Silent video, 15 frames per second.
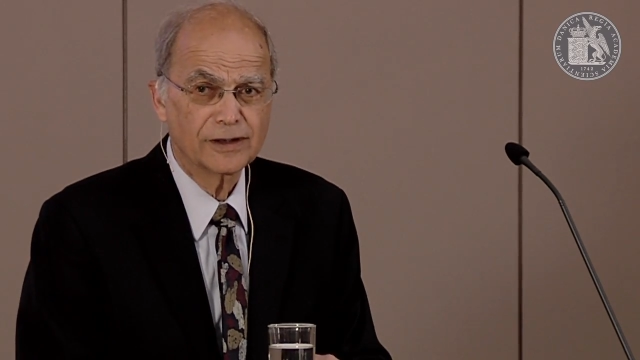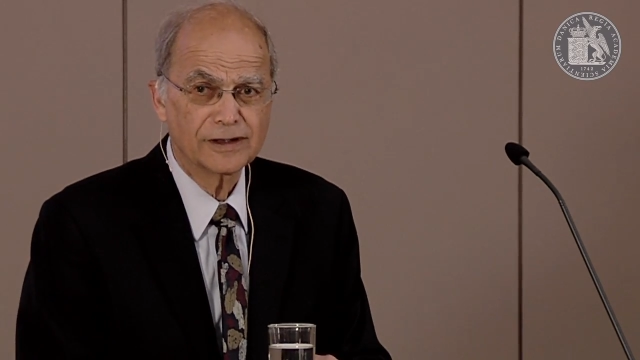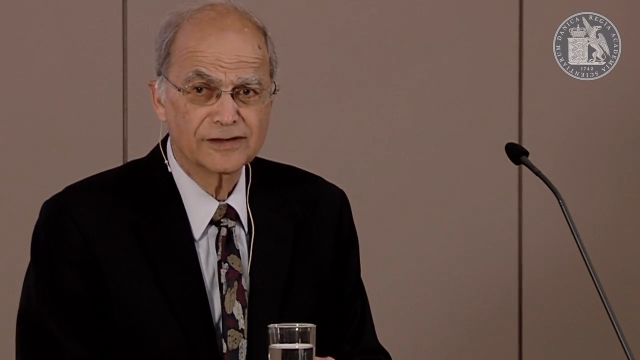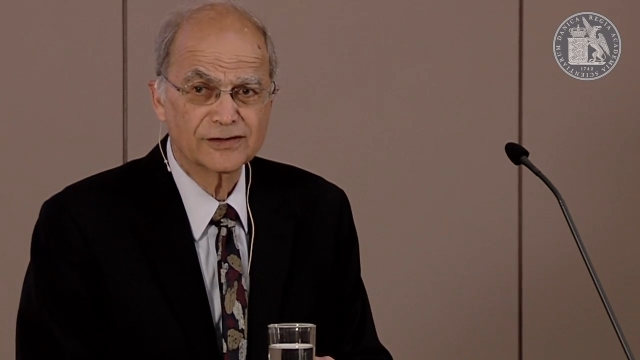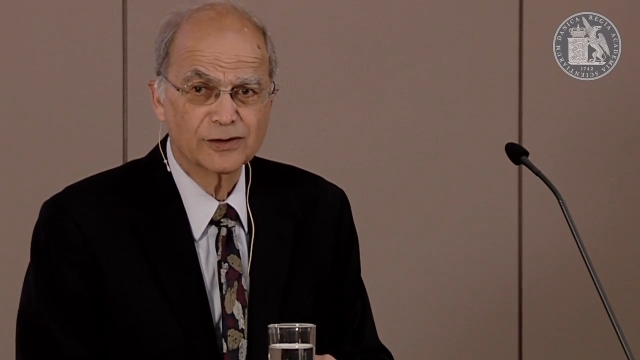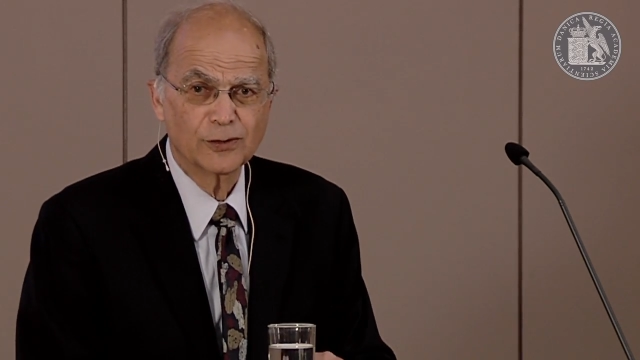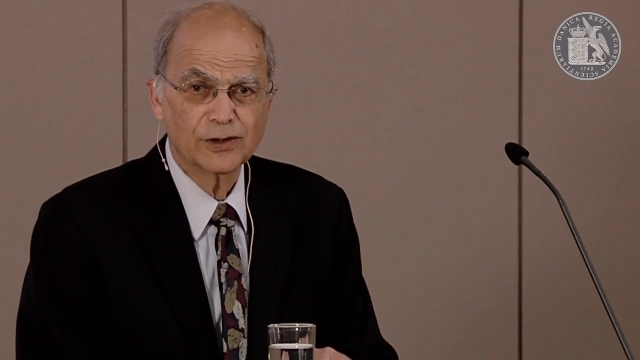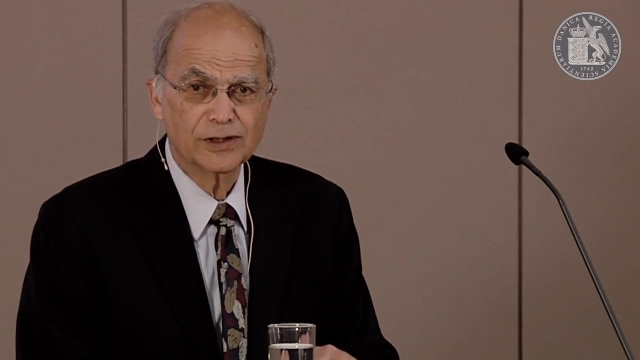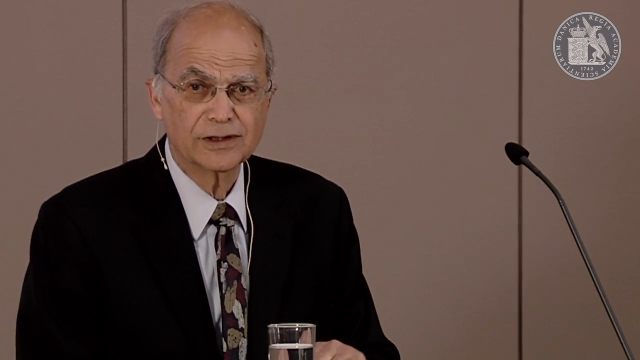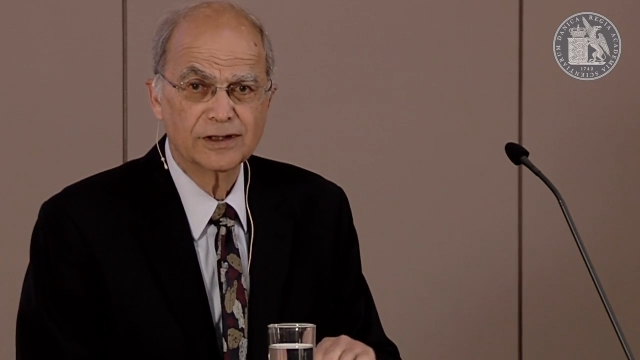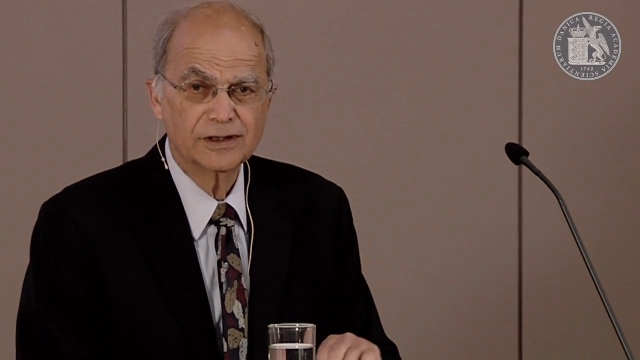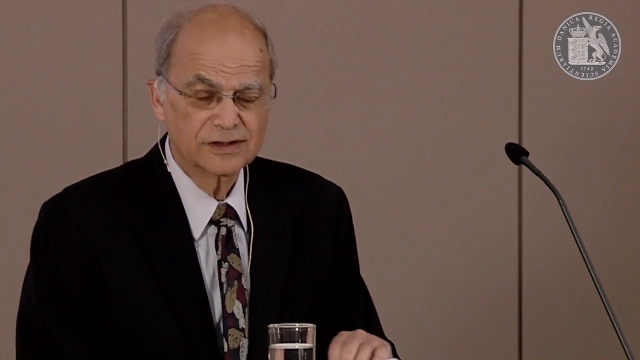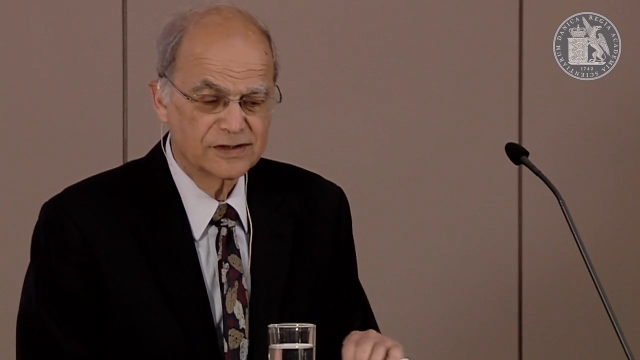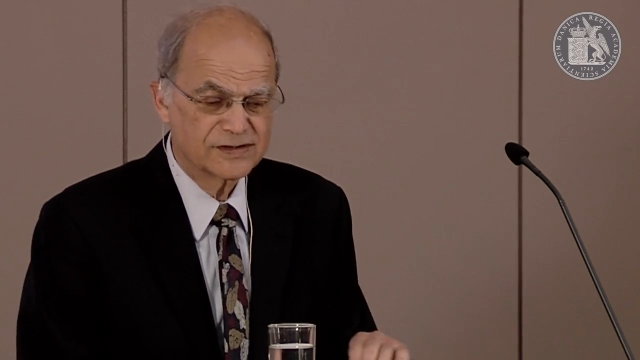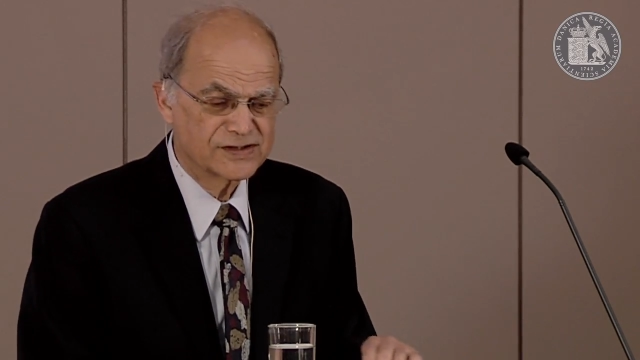it is going
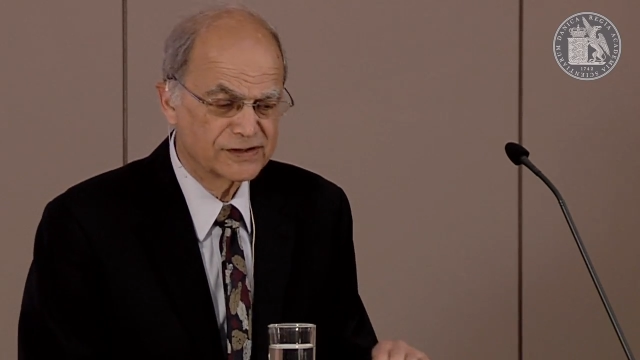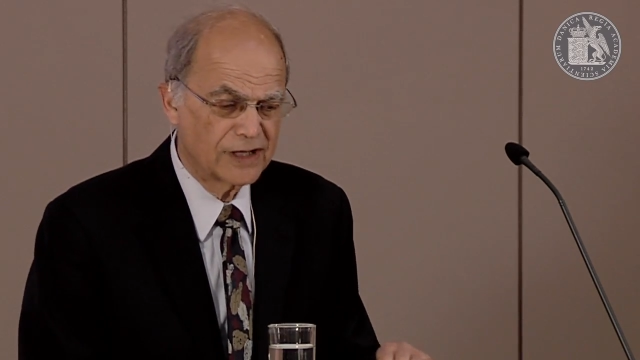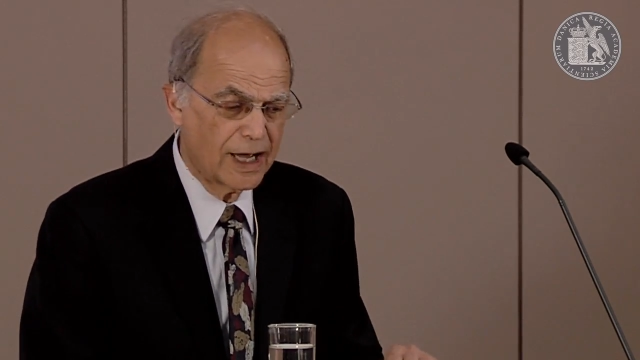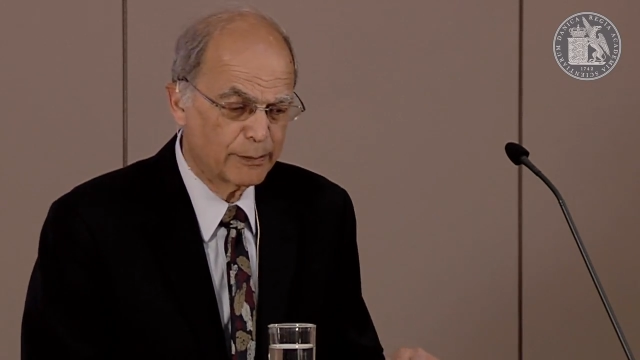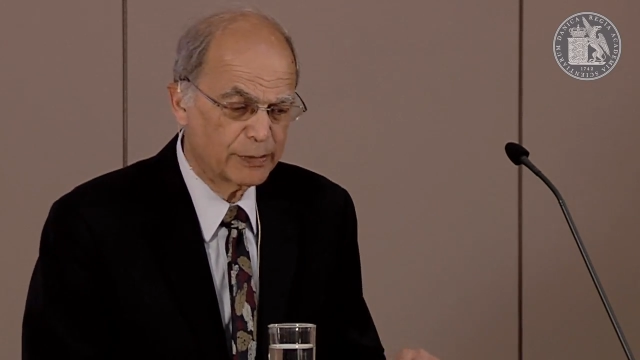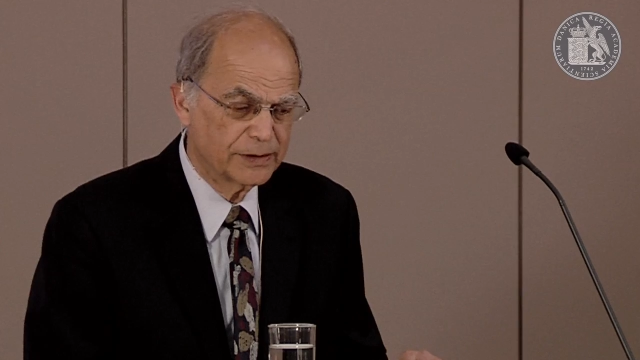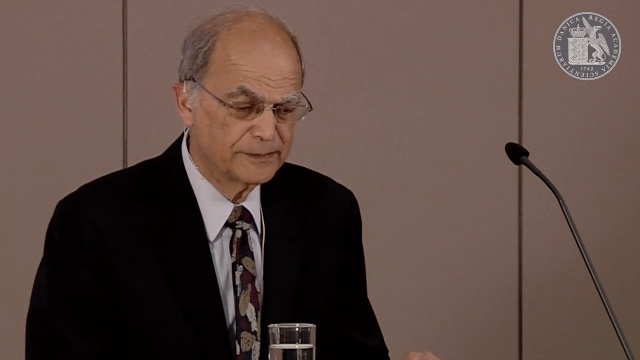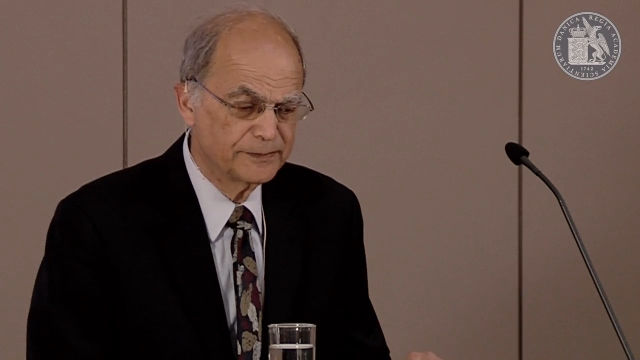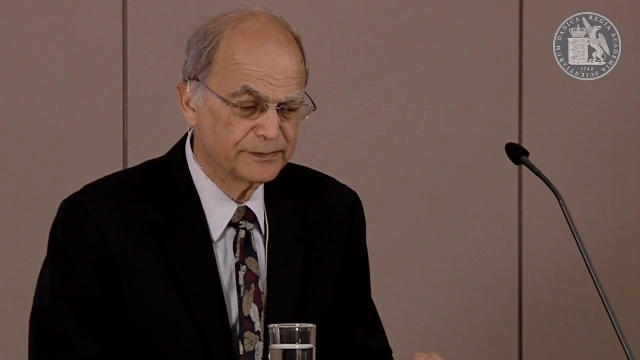to stop